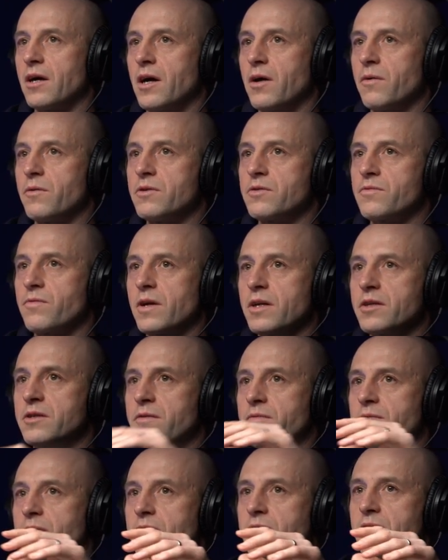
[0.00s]
I was
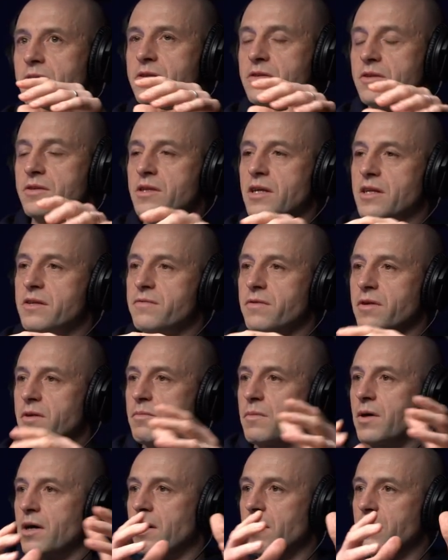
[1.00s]
relatively successful
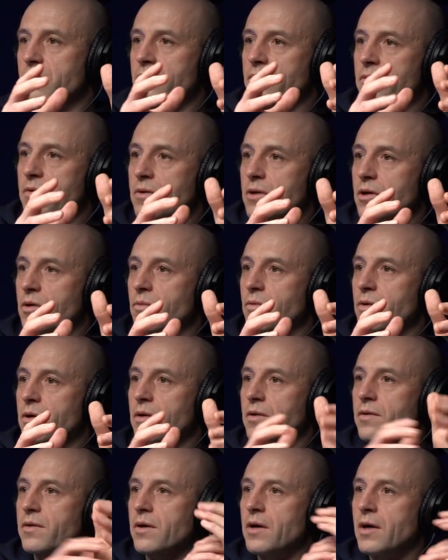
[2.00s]
in my own little
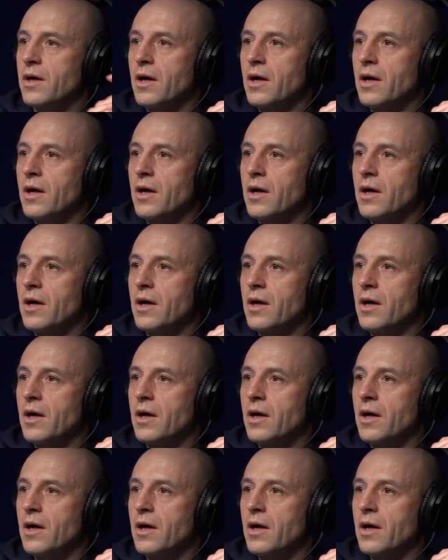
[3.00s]
world,